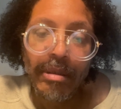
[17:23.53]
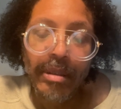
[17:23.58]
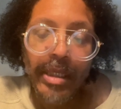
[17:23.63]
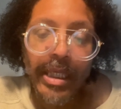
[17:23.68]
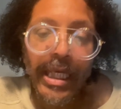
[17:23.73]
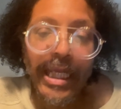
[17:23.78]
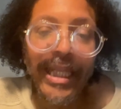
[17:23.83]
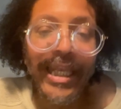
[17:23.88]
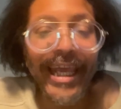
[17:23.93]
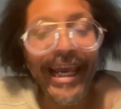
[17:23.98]

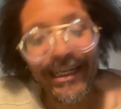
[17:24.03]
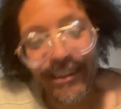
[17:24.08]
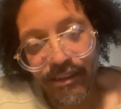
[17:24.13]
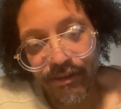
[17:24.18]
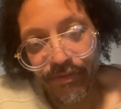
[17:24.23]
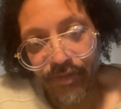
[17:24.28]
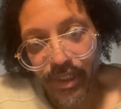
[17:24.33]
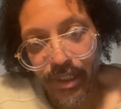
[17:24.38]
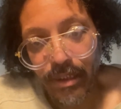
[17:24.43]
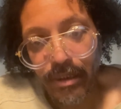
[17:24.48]

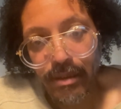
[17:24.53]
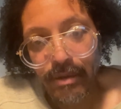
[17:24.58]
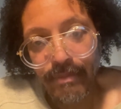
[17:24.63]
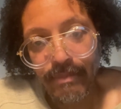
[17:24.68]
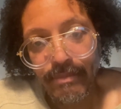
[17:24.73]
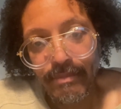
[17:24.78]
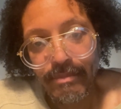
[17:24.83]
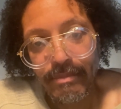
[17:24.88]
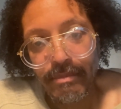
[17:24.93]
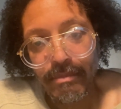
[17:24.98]
collectively.
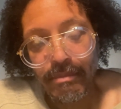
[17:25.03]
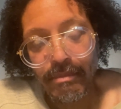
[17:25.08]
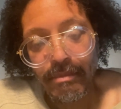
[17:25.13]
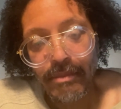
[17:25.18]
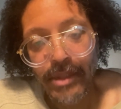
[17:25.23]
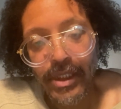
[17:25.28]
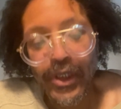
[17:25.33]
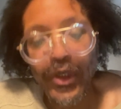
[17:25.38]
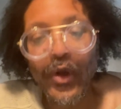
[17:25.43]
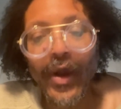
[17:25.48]

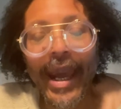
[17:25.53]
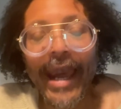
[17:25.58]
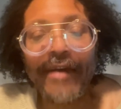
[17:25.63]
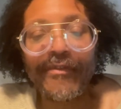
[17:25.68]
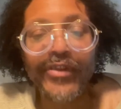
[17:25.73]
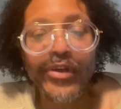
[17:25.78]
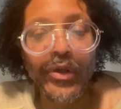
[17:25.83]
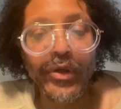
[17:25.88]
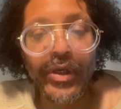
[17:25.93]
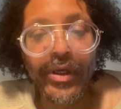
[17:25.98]
You
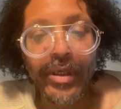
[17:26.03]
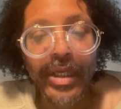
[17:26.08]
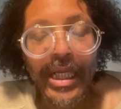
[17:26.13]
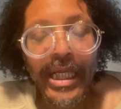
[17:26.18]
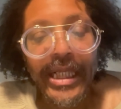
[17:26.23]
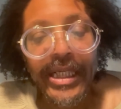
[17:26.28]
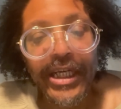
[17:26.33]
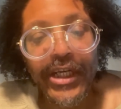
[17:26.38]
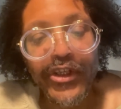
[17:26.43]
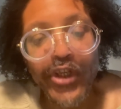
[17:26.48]
have to
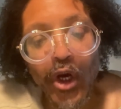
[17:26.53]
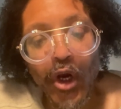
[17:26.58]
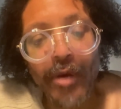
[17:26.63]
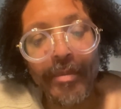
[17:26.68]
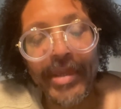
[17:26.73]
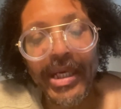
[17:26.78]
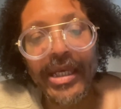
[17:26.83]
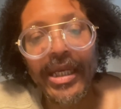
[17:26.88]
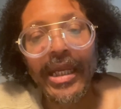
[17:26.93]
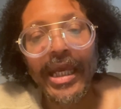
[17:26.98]

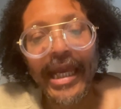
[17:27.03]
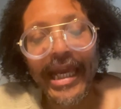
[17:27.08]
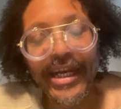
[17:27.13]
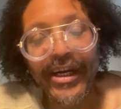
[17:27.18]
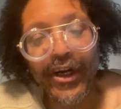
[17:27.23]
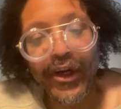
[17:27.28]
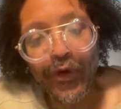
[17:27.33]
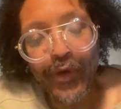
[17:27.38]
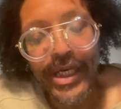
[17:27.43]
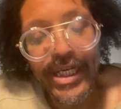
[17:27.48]
determine and
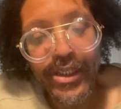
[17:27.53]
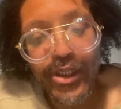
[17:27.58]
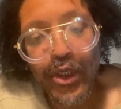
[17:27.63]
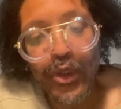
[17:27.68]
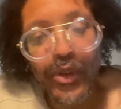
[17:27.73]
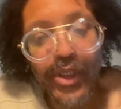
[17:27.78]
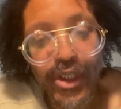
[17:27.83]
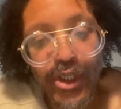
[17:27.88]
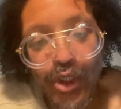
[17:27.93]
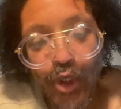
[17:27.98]
agree to
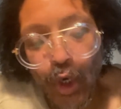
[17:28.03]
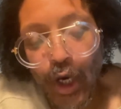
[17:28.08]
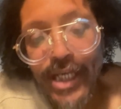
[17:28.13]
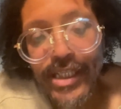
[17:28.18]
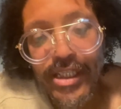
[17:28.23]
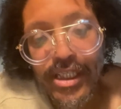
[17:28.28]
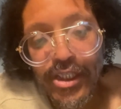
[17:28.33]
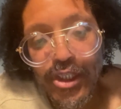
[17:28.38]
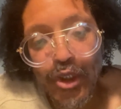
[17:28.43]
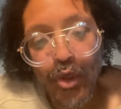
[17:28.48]
the
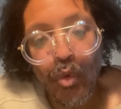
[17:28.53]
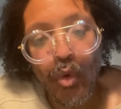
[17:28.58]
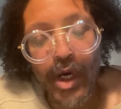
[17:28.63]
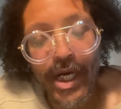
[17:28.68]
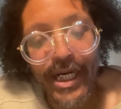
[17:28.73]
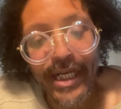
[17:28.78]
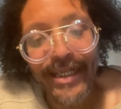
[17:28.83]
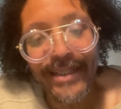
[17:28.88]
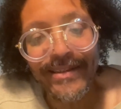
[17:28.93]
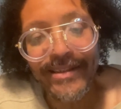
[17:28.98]
choices you
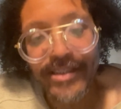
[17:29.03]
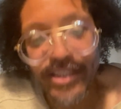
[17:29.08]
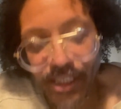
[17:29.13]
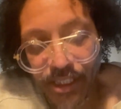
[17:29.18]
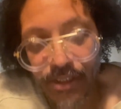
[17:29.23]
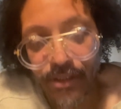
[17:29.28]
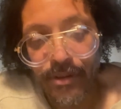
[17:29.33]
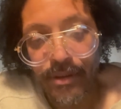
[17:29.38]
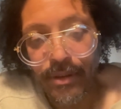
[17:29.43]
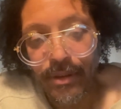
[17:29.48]
want to
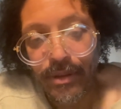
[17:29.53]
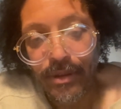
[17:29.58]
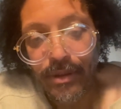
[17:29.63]
consider.